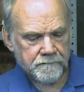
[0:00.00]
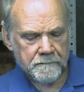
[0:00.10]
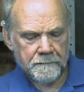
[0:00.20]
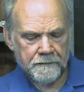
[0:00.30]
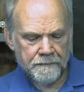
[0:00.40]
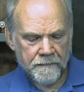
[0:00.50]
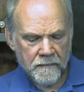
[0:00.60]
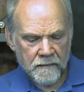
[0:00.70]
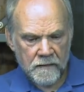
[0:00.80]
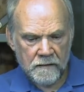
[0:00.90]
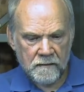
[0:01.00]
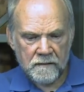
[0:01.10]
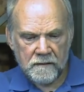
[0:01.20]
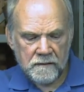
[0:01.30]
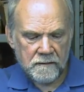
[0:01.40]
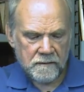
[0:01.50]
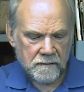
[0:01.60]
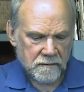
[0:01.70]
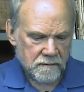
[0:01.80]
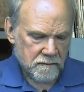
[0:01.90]

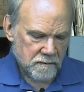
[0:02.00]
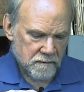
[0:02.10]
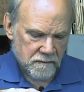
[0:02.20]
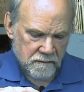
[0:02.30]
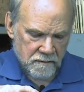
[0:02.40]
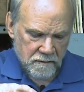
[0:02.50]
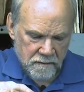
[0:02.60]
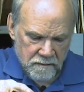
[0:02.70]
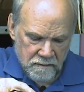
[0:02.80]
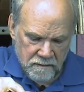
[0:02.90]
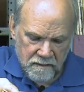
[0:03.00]
Nothing is said.